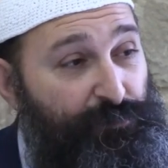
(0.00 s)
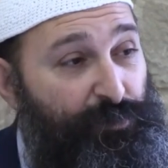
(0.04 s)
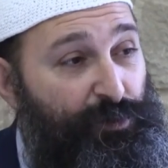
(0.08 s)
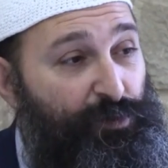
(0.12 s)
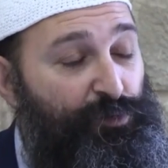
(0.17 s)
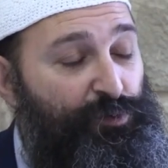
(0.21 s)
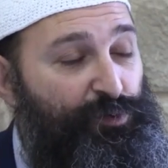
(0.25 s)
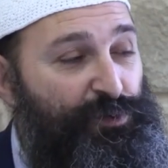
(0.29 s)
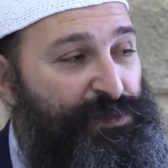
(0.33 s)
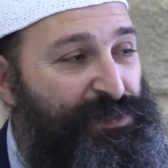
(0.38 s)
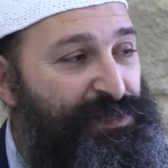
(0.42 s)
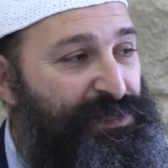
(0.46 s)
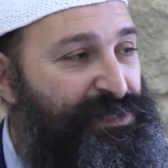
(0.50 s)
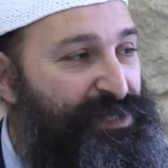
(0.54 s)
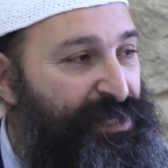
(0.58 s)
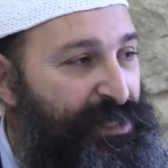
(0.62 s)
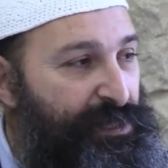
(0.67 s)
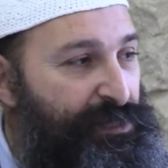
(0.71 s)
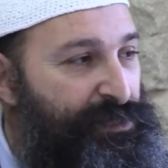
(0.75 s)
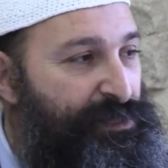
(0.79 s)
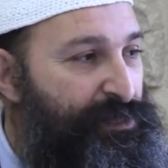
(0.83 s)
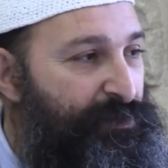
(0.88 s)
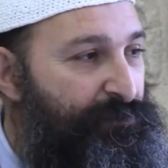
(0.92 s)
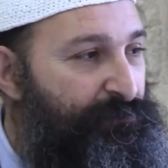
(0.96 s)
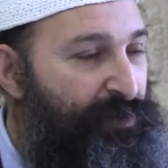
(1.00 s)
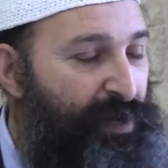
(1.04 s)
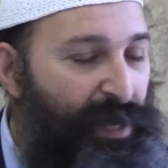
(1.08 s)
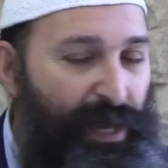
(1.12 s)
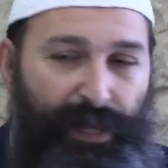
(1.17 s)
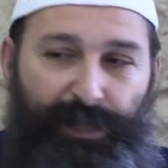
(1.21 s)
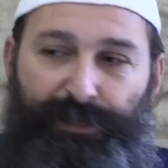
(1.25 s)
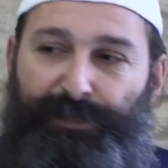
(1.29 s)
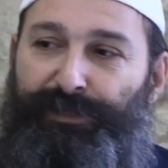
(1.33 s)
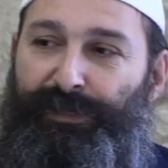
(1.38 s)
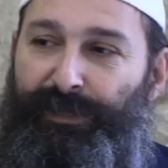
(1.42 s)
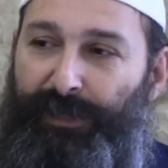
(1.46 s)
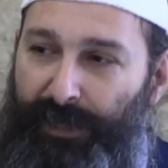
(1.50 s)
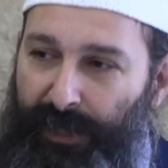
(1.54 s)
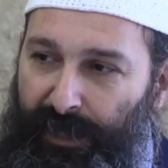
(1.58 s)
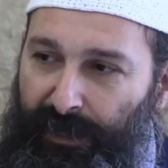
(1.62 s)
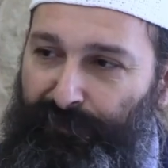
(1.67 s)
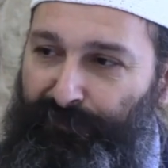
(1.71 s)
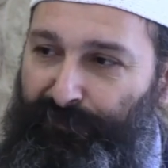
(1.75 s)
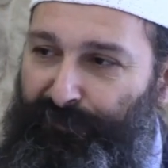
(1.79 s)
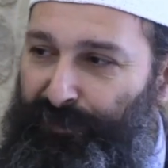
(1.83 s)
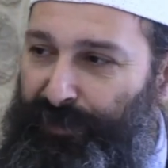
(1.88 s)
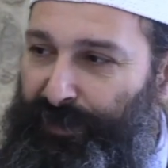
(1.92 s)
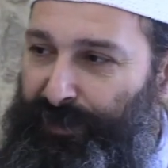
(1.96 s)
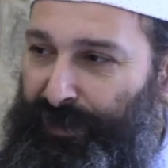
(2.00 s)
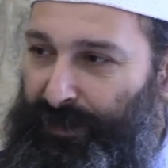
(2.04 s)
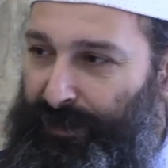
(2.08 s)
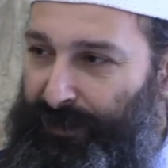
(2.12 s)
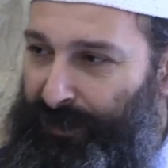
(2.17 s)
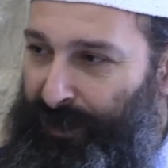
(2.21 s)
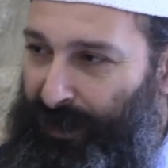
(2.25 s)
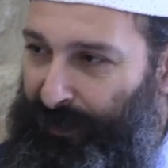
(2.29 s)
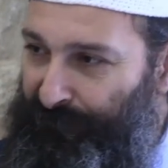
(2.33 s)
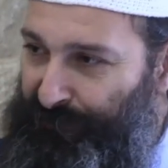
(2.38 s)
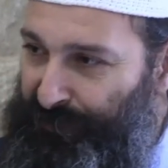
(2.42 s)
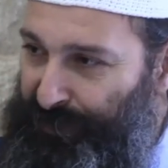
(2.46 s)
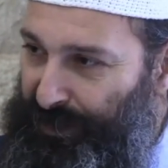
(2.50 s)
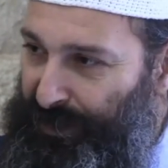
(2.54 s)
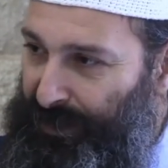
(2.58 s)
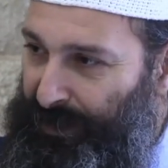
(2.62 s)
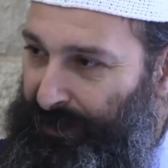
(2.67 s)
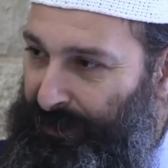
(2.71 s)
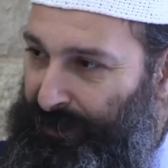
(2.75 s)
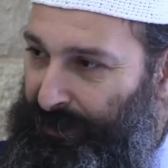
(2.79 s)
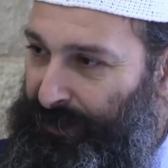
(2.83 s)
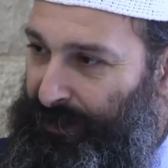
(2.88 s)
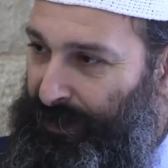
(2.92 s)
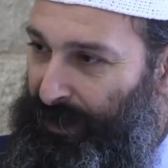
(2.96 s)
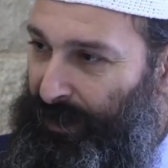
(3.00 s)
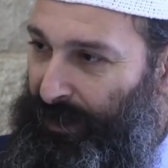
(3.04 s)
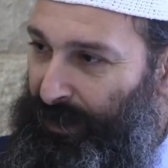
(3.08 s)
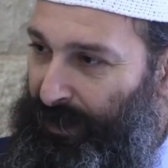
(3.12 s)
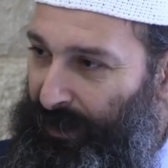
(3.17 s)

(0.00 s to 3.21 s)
Baruch Hu sees him as if he didn't have sins.